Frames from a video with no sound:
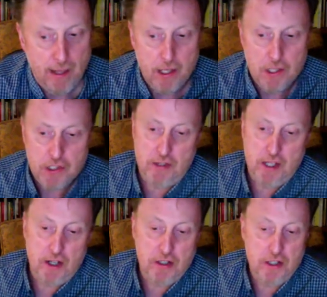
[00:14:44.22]
So the
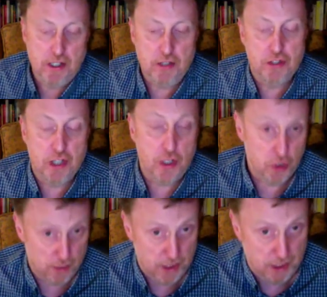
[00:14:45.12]
idea of social
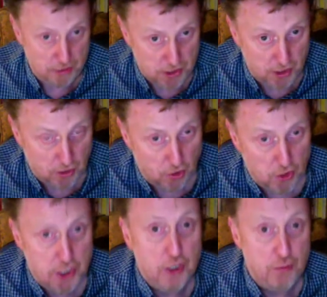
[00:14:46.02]
materialist
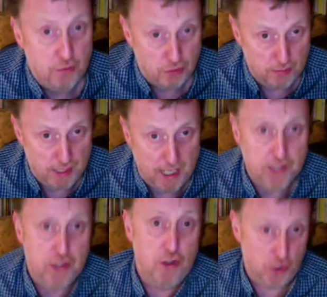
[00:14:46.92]
psychology comes from that,
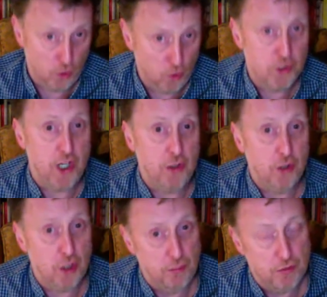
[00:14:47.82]
and it also
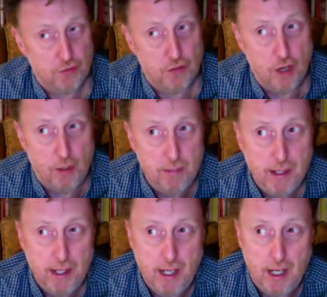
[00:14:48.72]
comes from,
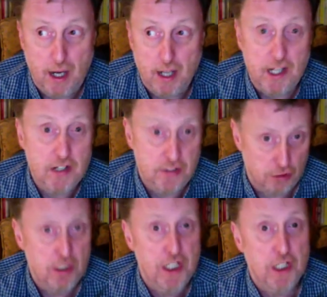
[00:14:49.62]
uh, I guess, the
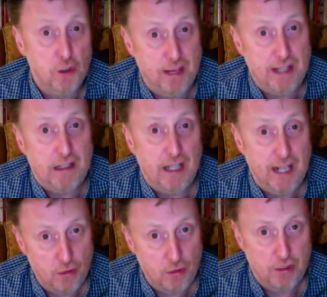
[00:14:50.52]
critical mental
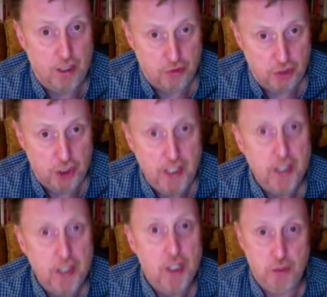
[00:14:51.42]
health literature,
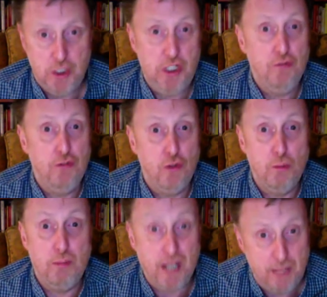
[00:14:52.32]
which is informed
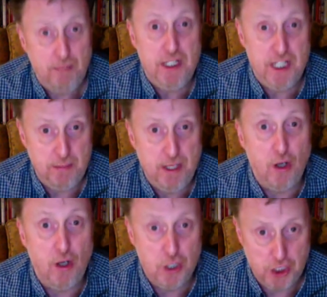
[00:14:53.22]
by
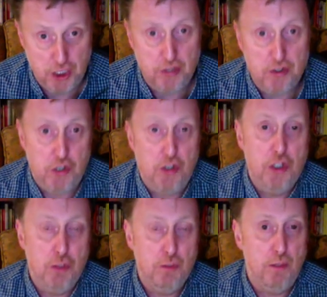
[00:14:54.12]
epidemiology. As you, as
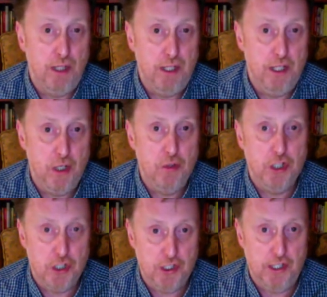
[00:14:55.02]
you probably know,
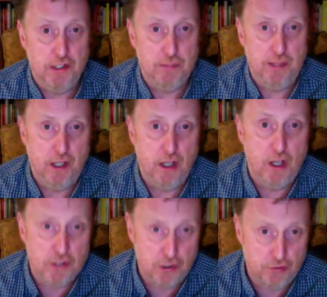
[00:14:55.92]
Justin, there's been a
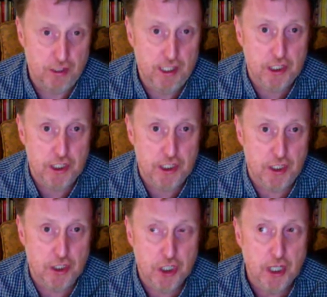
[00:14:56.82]
lot of
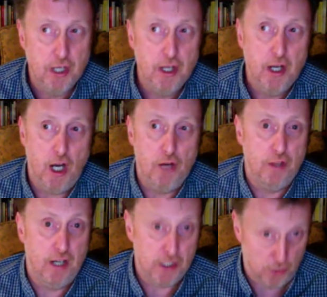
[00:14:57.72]
research over the
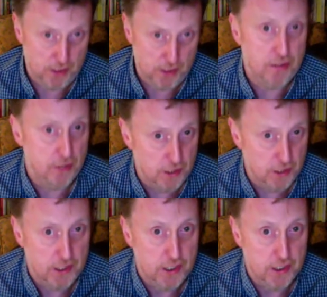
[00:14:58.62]
last 20,
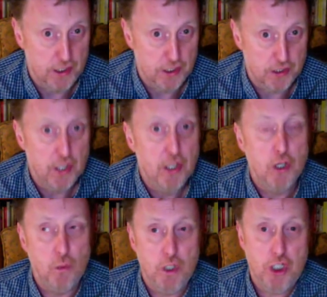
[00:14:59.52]
30 years,
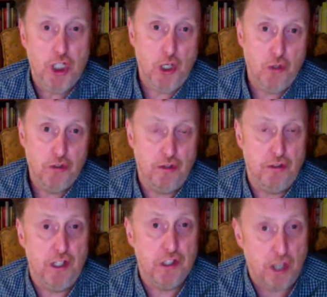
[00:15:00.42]
which shows that
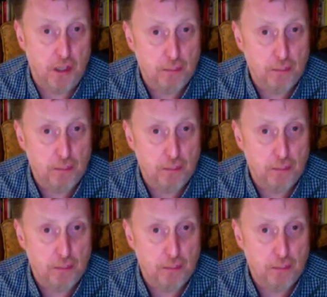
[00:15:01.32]
things like